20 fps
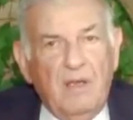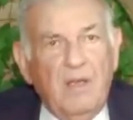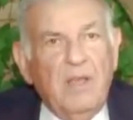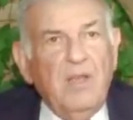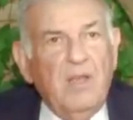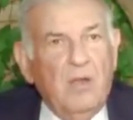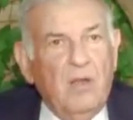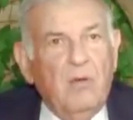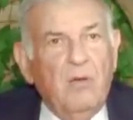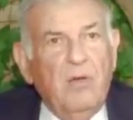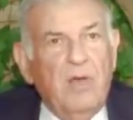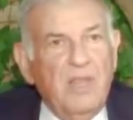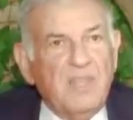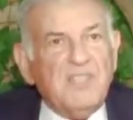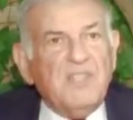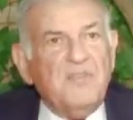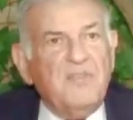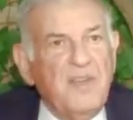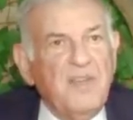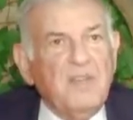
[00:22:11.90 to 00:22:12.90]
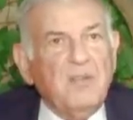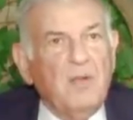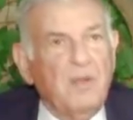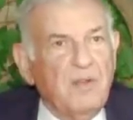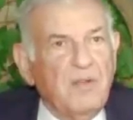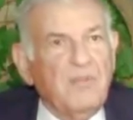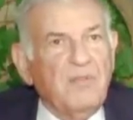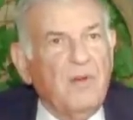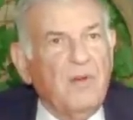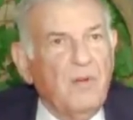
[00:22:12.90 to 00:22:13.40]
you know, its feet
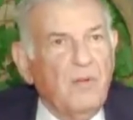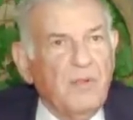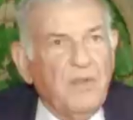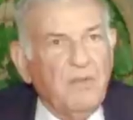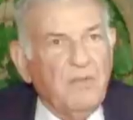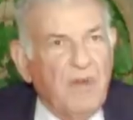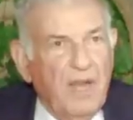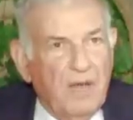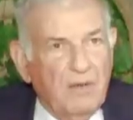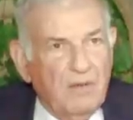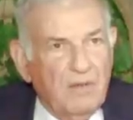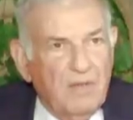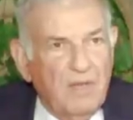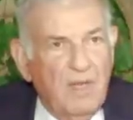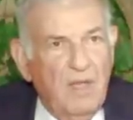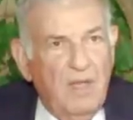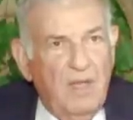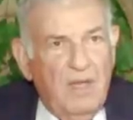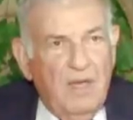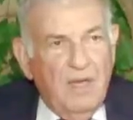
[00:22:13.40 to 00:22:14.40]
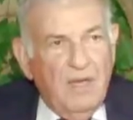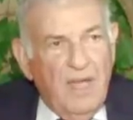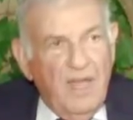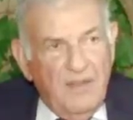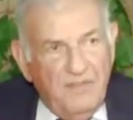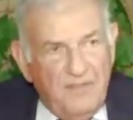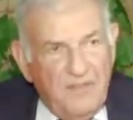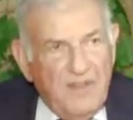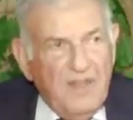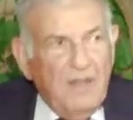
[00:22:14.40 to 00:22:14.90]
on the ground. And
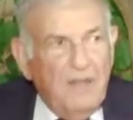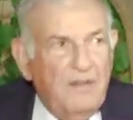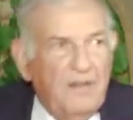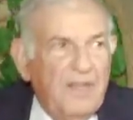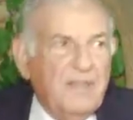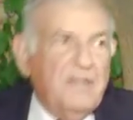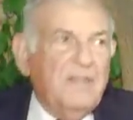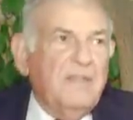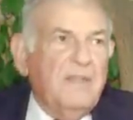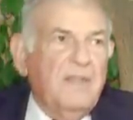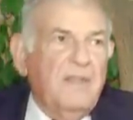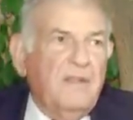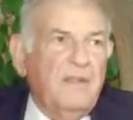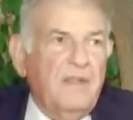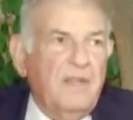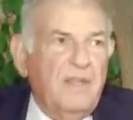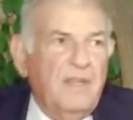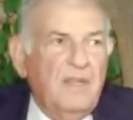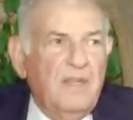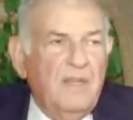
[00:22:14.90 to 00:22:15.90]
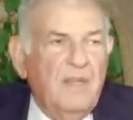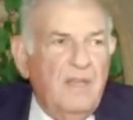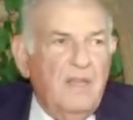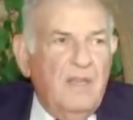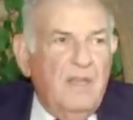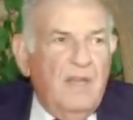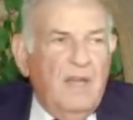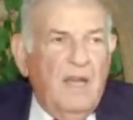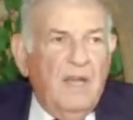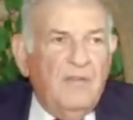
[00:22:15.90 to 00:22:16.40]
I feel that
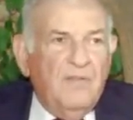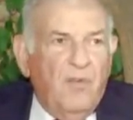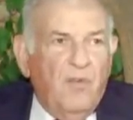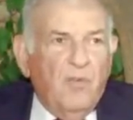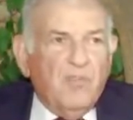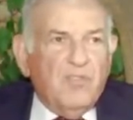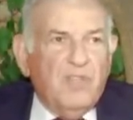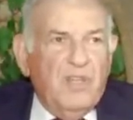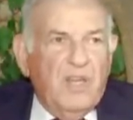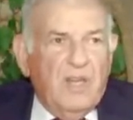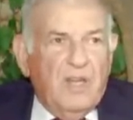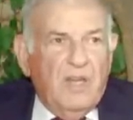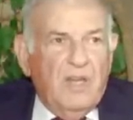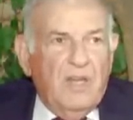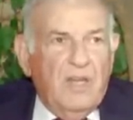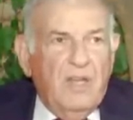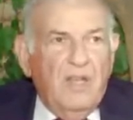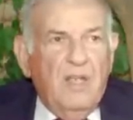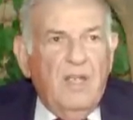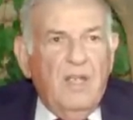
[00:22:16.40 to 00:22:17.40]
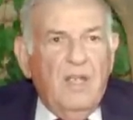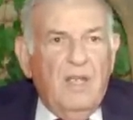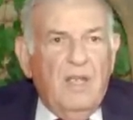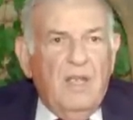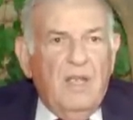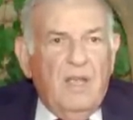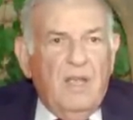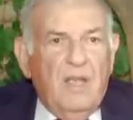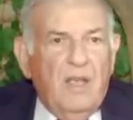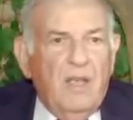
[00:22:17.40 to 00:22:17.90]
unfortunately
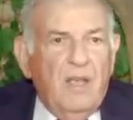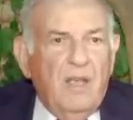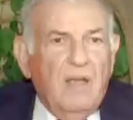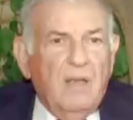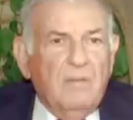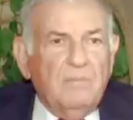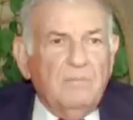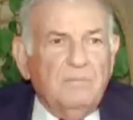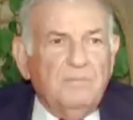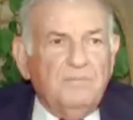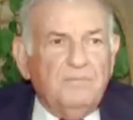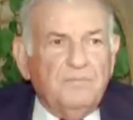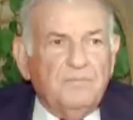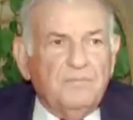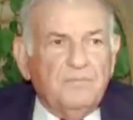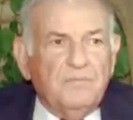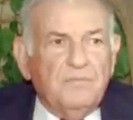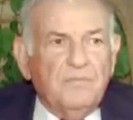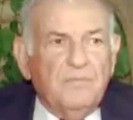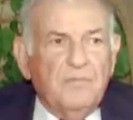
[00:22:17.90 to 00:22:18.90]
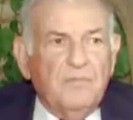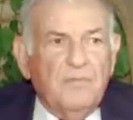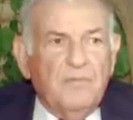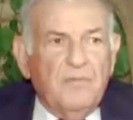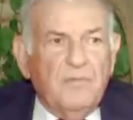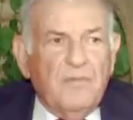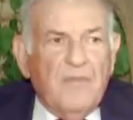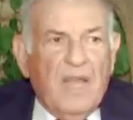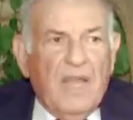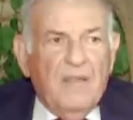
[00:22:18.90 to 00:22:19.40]

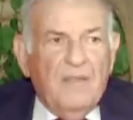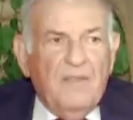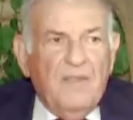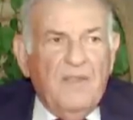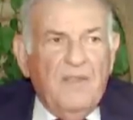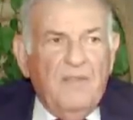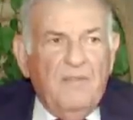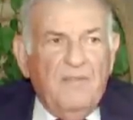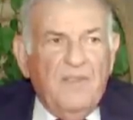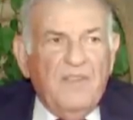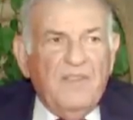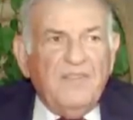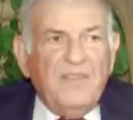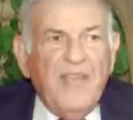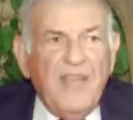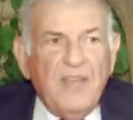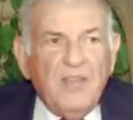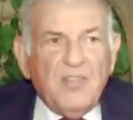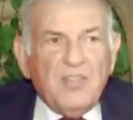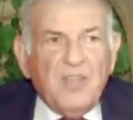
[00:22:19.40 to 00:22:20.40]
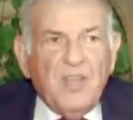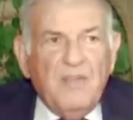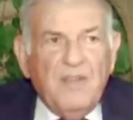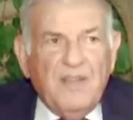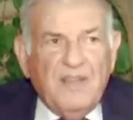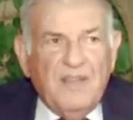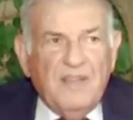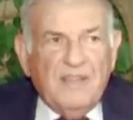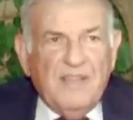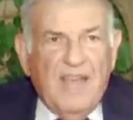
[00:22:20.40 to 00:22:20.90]
the danger
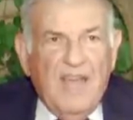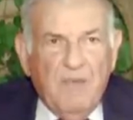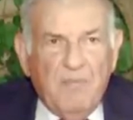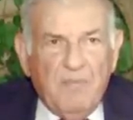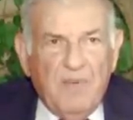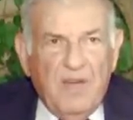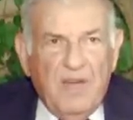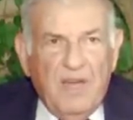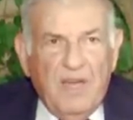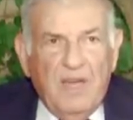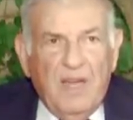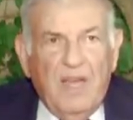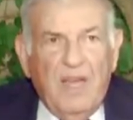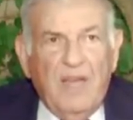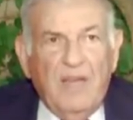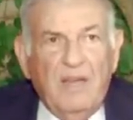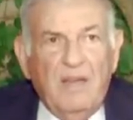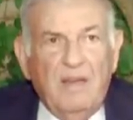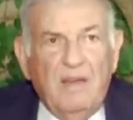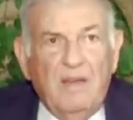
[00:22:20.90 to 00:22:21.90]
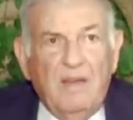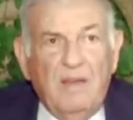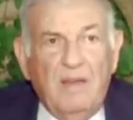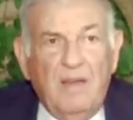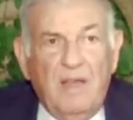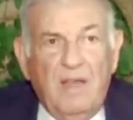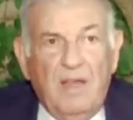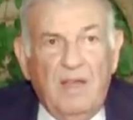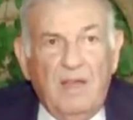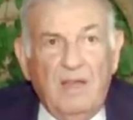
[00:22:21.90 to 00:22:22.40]
that is happening in
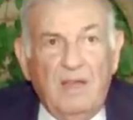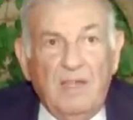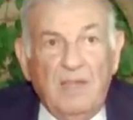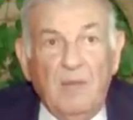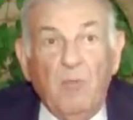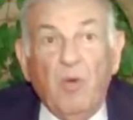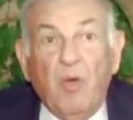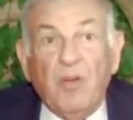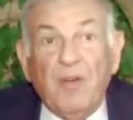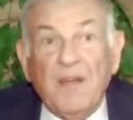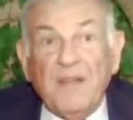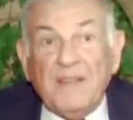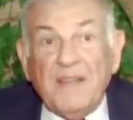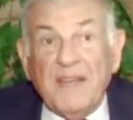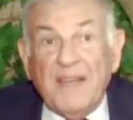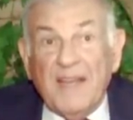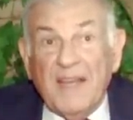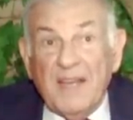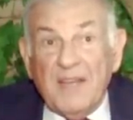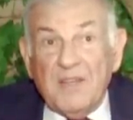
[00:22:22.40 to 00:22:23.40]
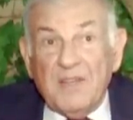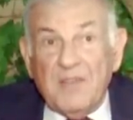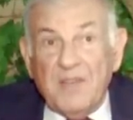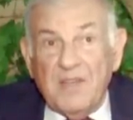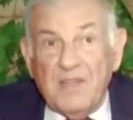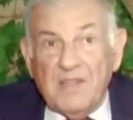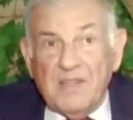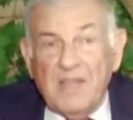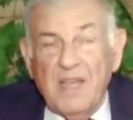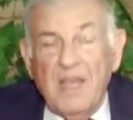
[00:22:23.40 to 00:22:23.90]
democratic
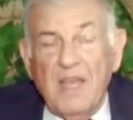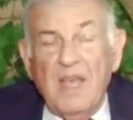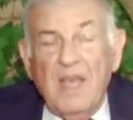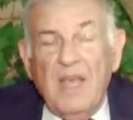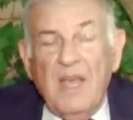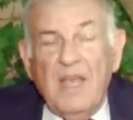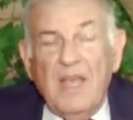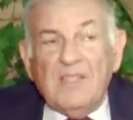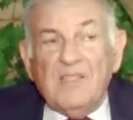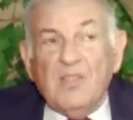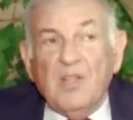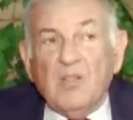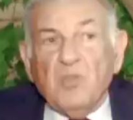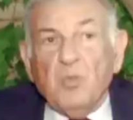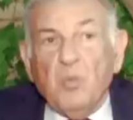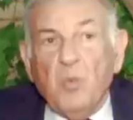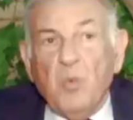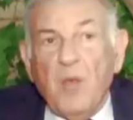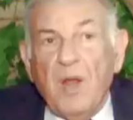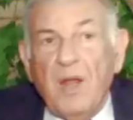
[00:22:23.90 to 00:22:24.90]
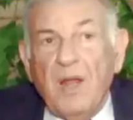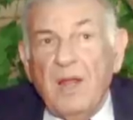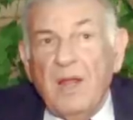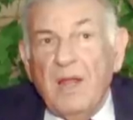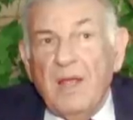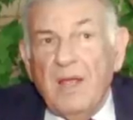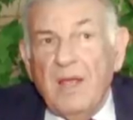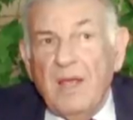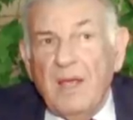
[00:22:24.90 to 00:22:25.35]
countries is not well